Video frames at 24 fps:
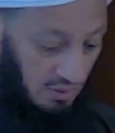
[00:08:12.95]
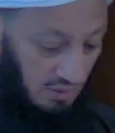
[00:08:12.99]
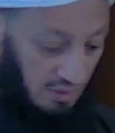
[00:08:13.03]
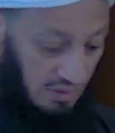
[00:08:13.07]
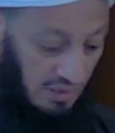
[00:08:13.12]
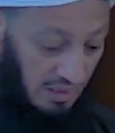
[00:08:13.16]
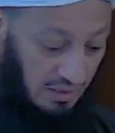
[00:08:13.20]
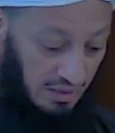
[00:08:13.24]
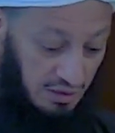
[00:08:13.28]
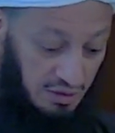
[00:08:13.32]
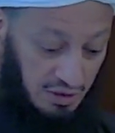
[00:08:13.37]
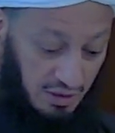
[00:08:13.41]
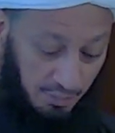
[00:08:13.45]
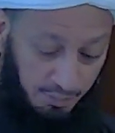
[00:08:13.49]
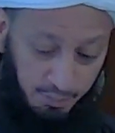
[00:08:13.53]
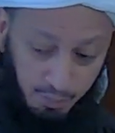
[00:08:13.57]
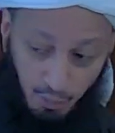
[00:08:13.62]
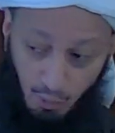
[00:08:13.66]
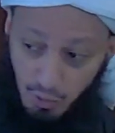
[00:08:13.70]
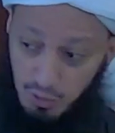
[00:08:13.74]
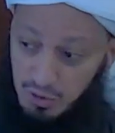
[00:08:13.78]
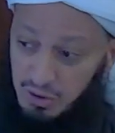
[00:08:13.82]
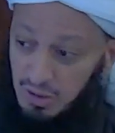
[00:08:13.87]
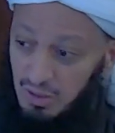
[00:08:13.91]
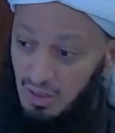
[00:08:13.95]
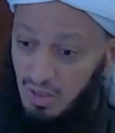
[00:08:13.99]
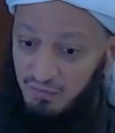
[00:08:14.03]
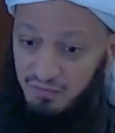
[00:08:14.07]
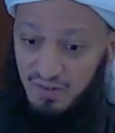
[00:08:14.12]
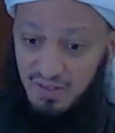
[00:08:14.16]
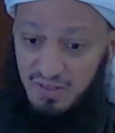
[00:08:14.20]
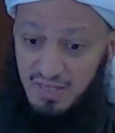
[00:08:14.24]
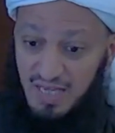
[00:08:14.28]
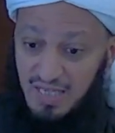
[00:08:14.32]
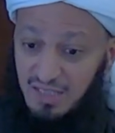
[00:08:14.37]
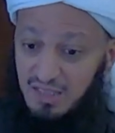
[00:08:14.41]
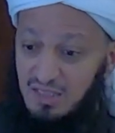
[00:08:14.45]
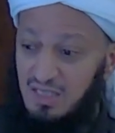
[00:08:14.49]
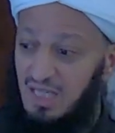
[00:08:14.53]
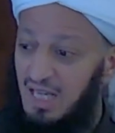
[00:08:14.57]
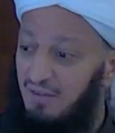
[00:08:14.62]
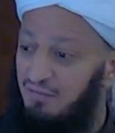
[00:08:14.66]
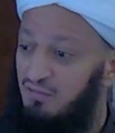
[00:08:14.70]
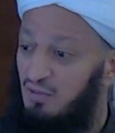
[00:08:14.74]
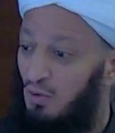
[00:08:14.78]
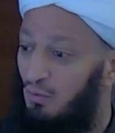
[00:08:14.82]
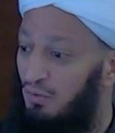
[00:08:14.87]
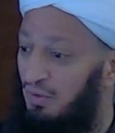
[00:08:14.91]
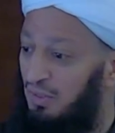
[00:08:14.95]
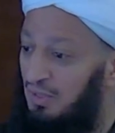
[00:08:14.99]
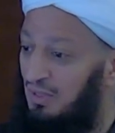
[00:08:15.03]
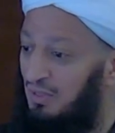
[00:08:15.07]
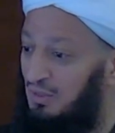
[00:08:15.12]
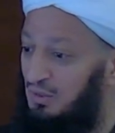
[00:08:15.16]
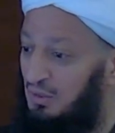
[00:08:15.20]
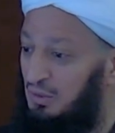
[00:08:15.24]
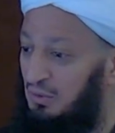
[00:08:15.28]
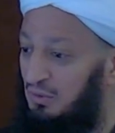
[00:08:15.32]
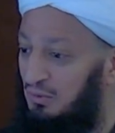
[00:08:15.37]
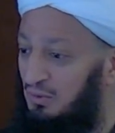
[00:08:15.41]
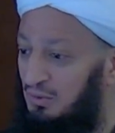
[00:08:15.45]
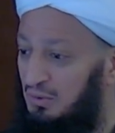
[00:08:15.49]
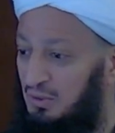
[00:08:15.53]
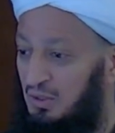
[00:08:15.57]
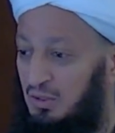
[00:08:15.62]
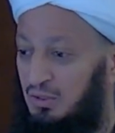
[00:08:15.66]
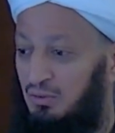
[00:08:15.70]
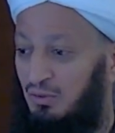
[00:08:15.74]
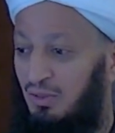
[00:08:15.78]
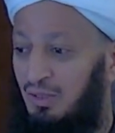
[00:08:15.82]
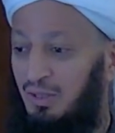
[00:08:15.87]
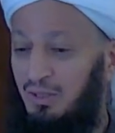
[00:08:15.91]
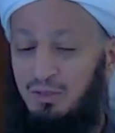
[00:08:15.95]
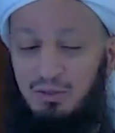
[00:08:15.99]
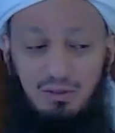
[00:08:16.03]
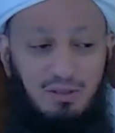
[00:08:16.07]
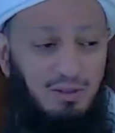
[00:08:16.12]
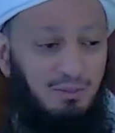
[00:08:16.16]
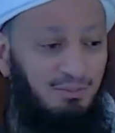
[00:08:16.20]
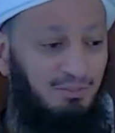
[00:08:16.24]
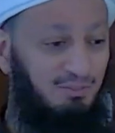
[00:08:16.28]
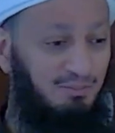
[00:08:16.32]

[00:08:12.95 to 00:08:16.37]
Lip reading: there is a portion of it that is left over here too. She showed it to them.